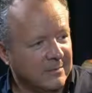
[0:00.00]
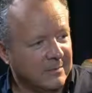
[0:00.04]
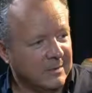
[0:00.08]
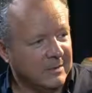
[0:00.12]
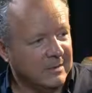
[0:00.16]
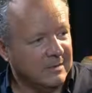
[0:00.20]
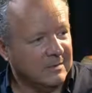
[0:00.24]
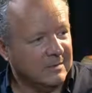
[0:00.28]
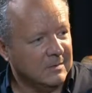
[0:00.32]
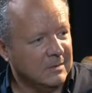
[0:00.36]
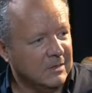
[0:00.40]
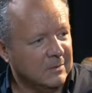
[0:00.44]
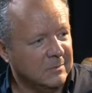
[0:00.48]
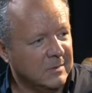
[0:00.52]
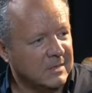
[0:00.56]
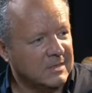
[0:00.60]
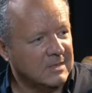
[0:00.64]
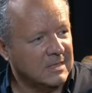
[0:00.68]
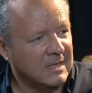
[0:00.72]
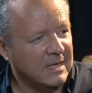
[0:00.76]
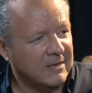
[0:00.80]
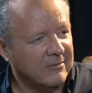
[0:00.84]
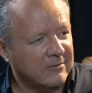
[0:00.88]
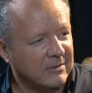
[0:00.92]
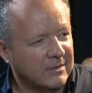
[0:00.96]
I mean, you must
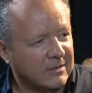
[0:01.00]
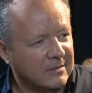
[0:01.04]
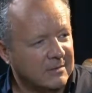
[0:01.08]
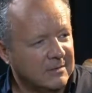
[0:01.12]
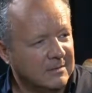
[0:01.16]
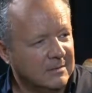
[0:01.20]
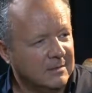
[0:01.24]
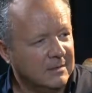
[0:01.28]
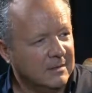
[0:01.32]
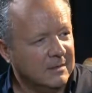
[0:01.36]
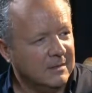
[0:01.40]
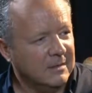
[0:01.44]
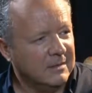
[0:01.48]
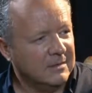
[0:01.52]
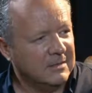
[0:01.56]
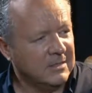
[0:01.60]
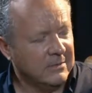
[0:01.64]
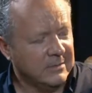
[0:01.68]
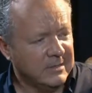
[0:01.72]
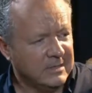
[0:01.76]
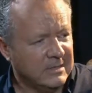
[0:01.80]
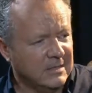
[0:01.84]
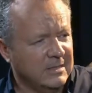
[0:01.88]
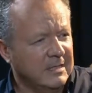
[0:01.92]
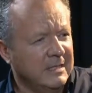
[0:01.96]
have a. So
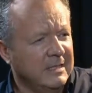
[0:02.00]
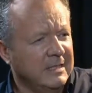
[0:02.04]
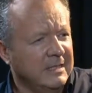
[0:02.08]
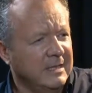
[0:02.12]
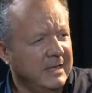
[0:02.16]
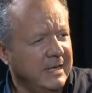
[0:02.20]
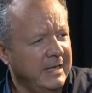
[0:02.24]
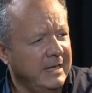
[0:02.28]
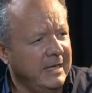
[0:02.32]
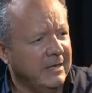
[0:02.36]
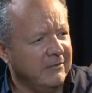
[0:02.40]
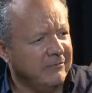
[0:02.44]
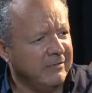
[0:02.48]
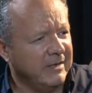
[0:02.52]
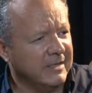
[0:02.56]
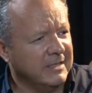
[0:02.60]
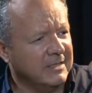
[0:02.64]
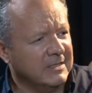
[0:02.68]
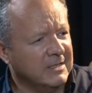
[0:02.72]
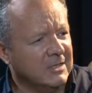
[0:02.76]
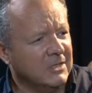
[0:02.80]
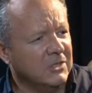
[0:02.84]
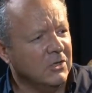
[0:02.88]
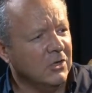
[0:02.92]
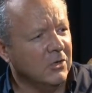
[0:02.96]
it's in effect,
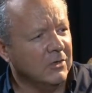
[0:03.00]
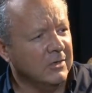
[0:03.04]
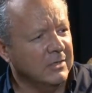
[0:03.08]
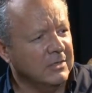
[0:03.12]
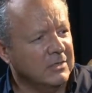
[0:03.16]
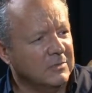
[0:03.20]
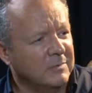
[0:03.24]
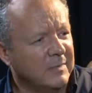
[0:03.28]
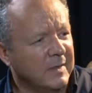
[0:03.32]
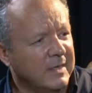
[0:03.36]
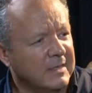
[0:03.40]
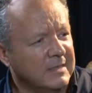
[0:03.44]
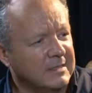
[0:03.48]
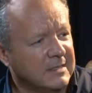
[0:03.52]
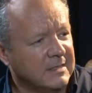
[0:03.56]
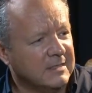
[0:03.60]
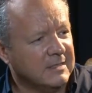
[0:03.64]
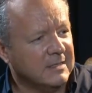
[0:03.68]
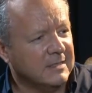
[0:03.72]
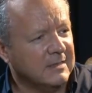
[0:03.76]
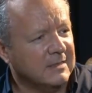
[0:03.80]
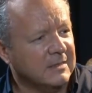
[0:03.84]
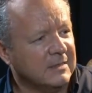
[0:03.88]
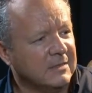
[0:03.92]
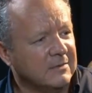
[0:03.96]
it's a knowledge base, is
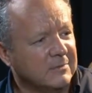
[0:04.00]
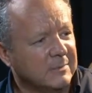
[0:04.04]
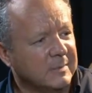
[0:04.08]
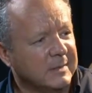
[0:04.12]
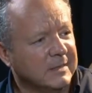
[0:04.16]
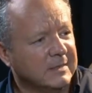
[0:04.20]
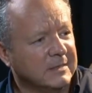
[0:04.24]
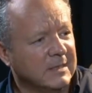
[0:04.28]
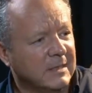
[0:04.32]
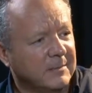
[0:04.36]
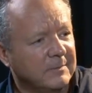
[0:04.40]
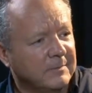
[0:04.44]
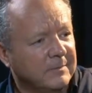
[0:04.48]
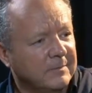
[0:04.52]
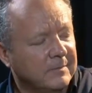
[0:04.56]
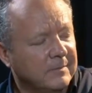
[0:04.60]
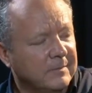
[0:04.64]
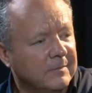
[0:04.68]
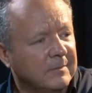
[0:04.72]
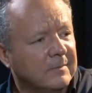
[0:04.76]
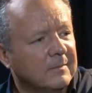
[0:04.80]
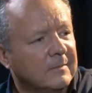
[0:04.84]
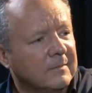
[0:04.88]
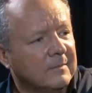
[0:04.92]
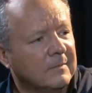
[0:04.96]
it? Exactly, it's a
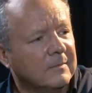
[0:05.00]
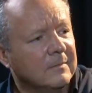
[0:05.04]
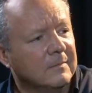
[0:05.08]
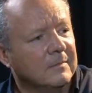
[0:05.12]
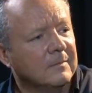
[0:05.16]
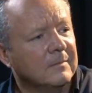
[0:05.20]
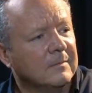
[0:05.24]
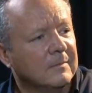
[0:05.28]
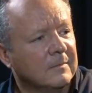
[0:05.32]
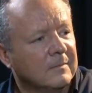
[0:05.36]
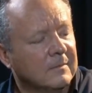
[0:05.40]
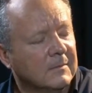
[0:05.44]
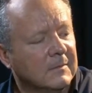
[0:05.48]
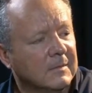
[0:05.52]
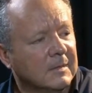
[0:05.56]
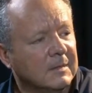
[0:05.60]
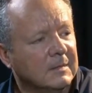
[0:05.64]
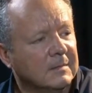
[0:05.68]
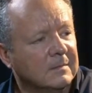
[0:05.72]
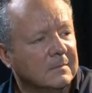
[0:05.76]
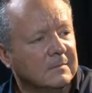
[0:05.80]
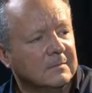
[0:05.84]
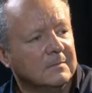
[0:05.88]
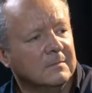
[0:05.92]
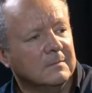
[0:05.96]
knowledge base. And this
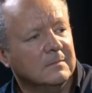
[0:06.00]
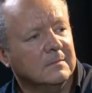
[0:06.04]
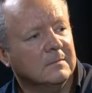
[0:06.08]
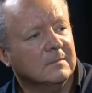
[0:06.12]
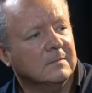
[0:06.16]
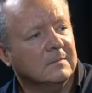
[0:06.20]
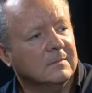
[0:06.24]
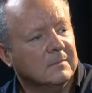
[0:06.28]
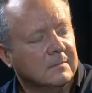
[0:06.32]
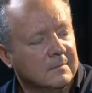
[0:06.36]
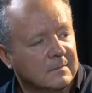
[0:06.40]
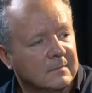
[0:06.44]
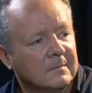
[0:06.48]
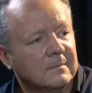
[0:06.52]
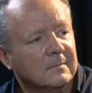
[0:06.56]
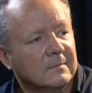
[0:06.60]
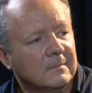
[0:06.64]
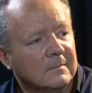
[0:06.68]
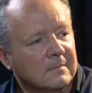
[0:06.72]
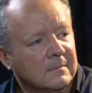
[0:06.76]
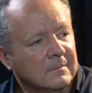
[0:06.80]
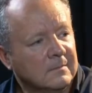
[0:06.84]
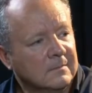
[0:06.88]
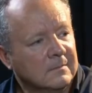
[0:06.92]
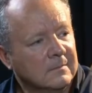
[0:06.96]
information right now, it's
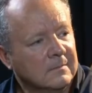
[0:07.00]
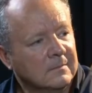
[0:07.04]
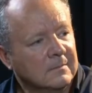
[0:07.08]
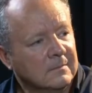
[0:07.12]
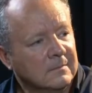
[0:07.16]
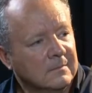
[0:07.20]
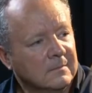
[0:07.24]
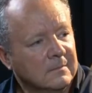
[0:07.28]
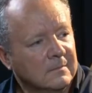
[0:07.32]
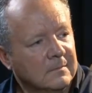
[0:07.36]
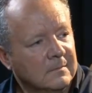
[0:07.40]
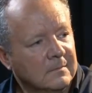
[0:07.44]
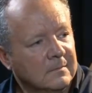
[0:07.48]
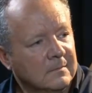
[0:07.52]
stored in